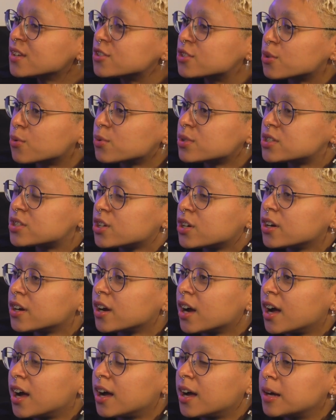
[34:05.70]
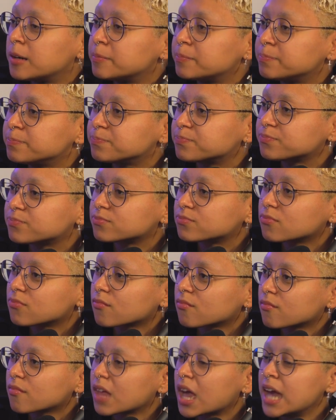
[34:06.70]
So was there
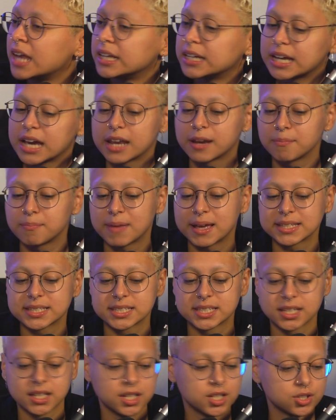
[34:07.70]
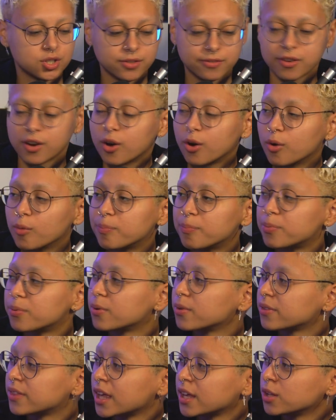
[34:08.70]
any kind of message of hope
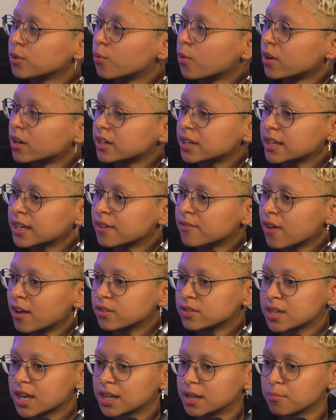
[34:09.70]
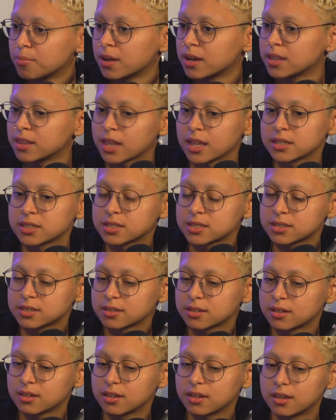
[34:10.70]
that you wanted to give out to anybody that's
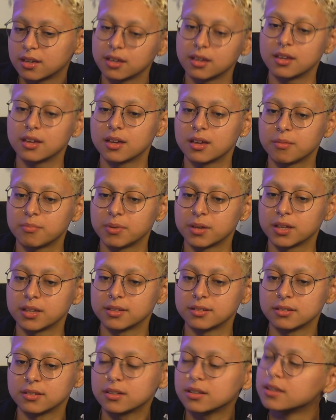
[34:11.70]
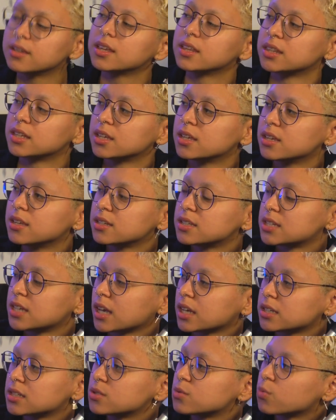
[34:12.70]
been in the
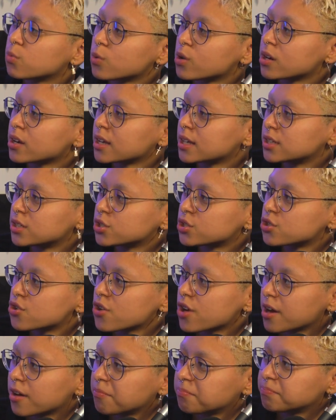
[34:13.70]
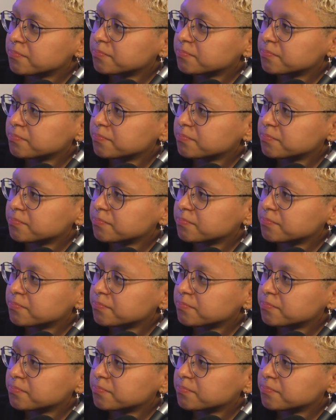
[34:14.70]
sex work industry?